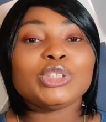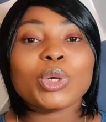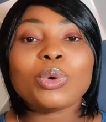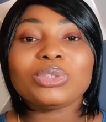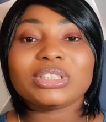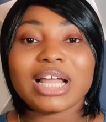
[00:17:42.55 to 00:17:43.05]

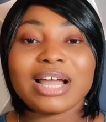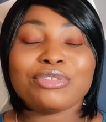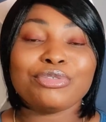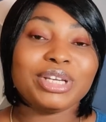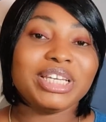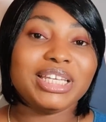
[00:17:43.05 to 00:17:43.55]
Those are
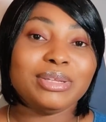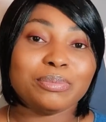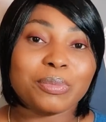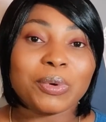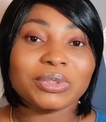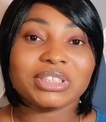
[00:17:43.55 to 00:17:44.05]
really
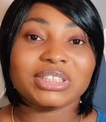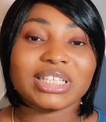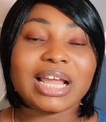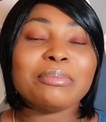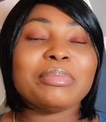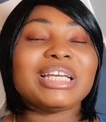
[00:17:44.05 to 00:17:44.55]
important.
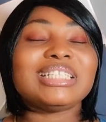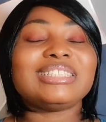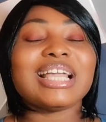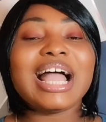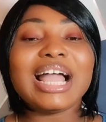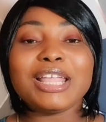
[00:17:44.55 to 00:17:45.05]
And by the
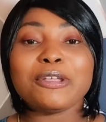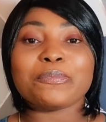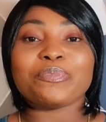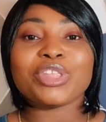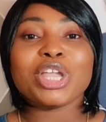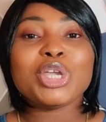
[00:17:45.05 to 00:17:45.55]

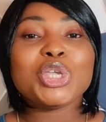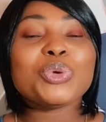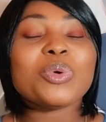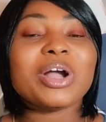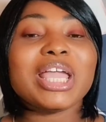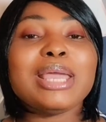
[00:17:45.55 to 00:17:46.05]
time
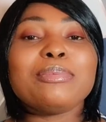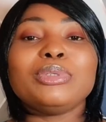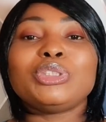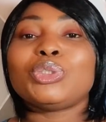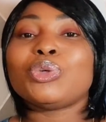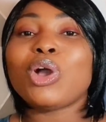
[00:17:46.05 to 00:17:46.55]
you are
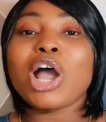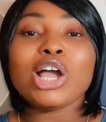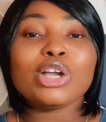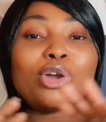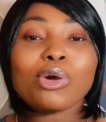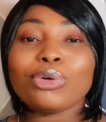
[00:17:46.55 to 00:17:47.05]
able to
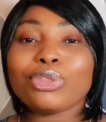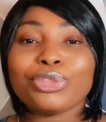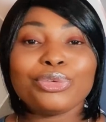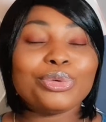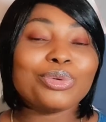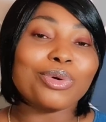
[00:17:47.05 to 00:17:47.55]
go
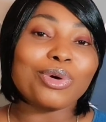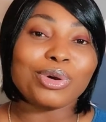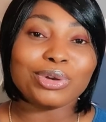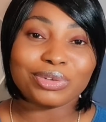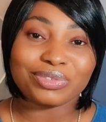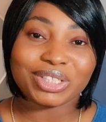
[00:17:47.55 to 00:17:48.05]
through
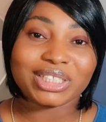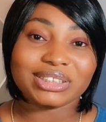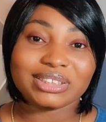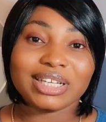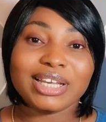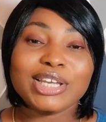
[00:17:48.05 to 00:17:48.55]
all of
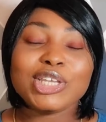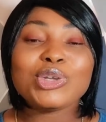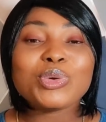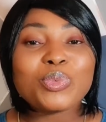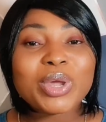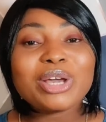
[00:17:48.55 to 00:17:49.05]
this,
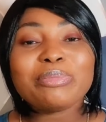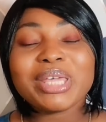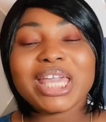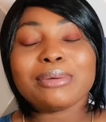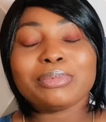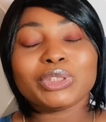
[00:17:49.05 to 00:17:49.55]
you will
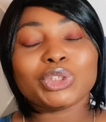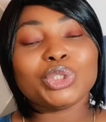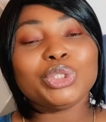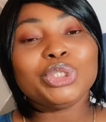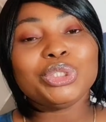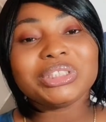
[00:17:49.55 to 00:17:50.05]
be able to
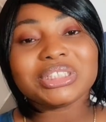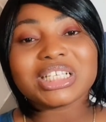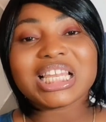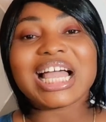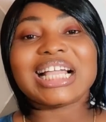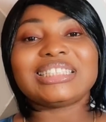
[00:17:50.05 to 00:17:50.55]

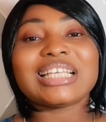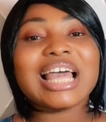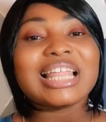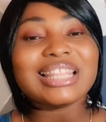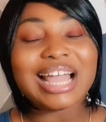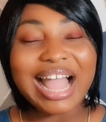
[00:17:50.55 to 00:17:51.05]
utilize
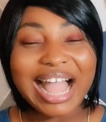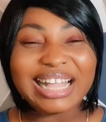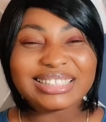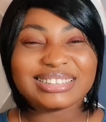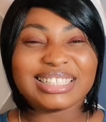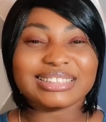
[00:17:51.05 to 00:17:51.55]
the
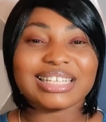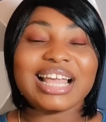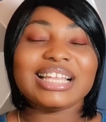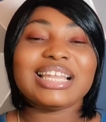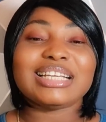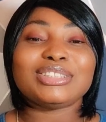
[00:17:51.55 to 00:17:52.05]
access
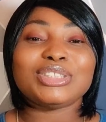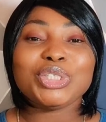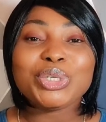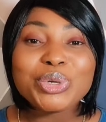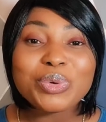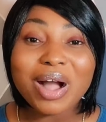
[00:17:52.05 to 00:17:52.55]
that
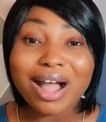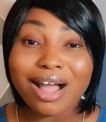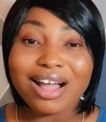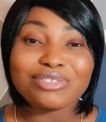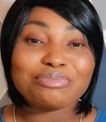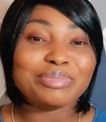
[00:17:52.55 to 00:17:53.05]
you
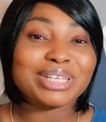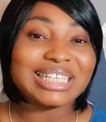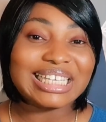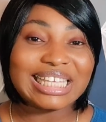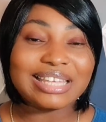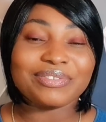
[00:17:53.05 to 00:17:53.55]
have been
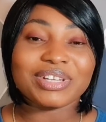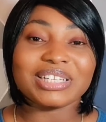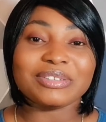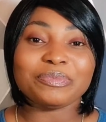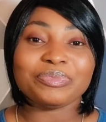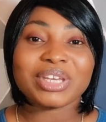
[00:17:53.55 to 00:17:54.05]

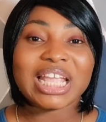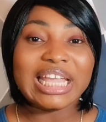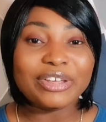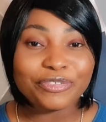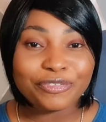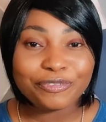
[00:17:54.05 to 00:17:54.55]
given
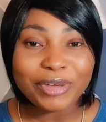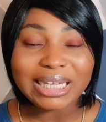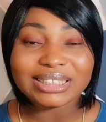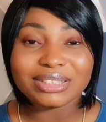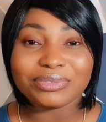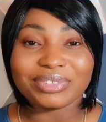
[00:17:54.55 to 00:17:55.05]

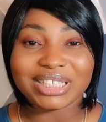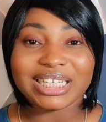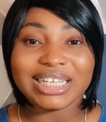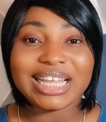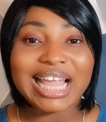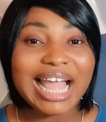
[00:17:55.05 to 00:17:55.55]
effectively
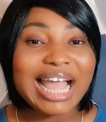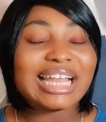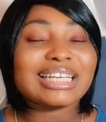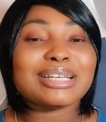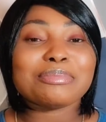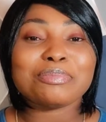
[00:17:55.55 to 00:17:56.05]

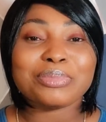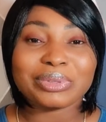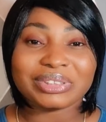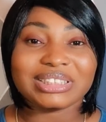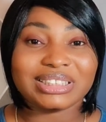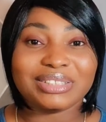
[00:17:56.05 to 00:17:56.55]
and
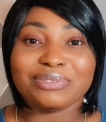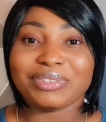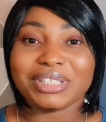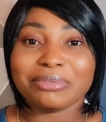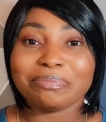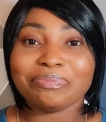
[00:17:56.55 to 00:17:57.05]
positively.